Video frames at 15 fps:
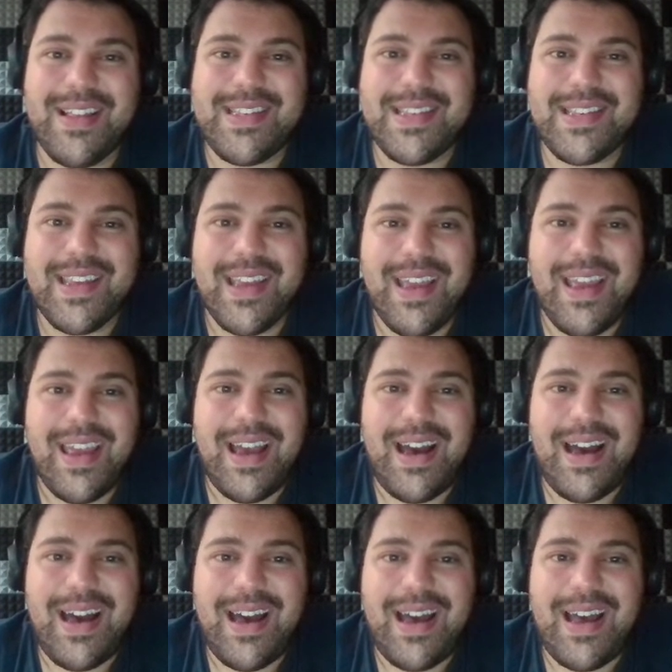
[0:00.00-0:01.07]
just
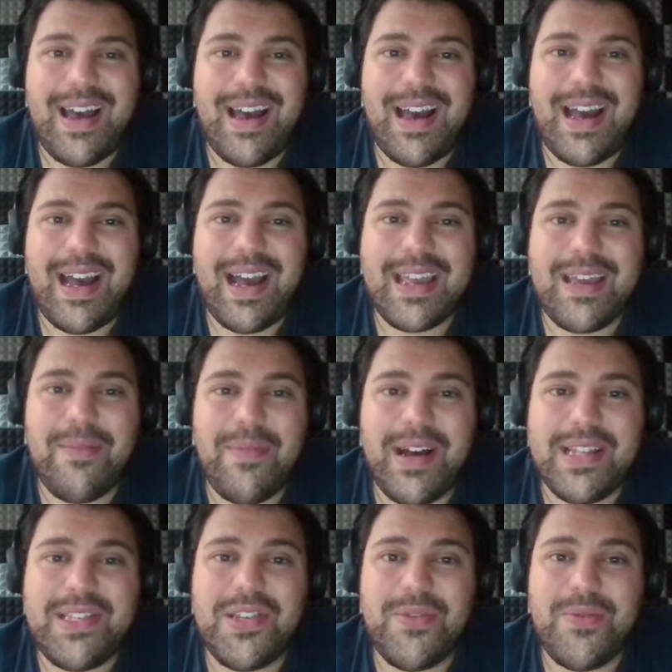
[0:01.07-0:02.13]

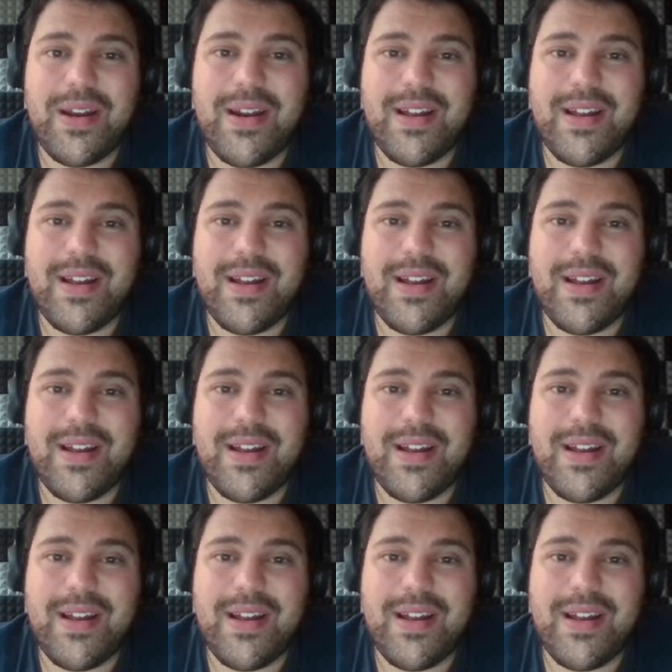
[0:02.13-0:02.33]
Akamatsu went